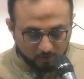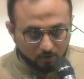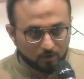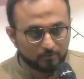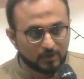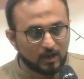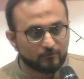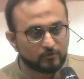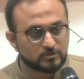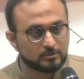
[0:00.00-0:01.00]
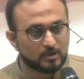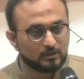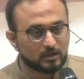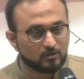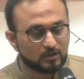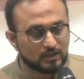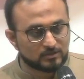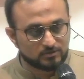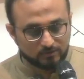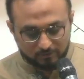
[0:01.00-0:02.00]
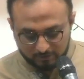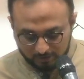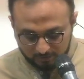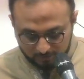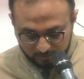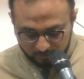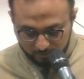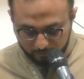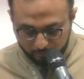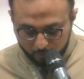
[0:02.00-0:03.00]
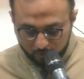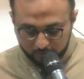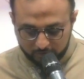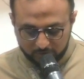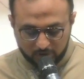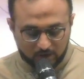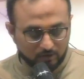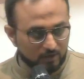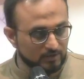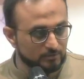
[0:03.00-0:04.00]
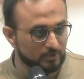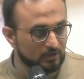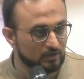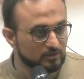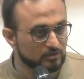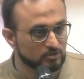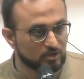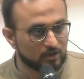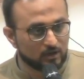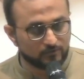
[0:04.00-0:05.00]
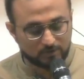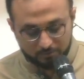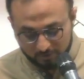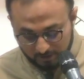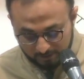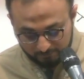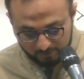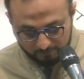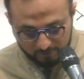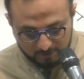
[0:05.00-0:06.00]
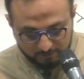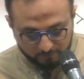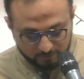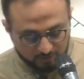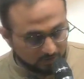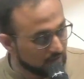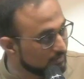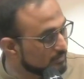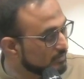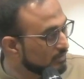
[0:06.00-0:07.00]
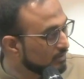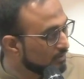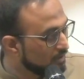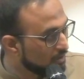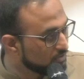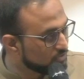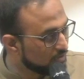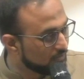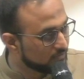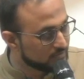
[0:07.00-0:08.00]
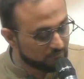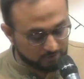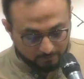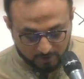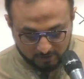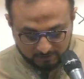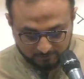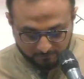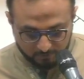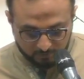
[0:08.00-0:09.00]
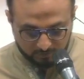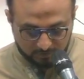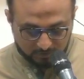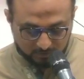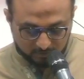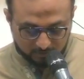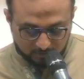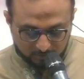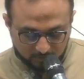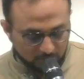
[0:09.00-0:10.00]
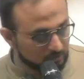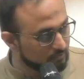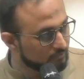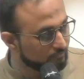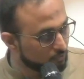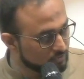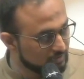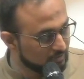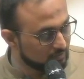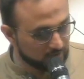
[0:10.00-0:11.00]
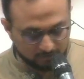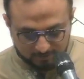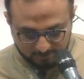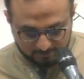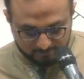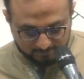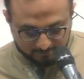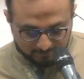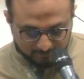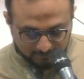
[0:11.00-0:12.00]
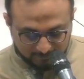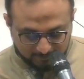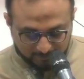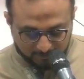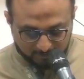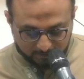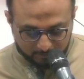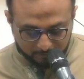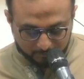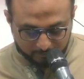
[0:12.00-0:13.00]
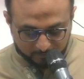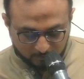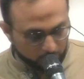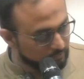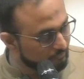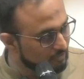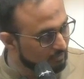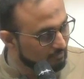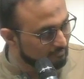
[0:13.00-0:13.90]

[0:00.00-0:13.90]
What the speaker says: On behalf of Jamaat, I would like to thank both our guest speakers, Sheikh Afzal Mirali for the first 15 nights and Sheikh Zafar Abbas for the 14 nights or 15.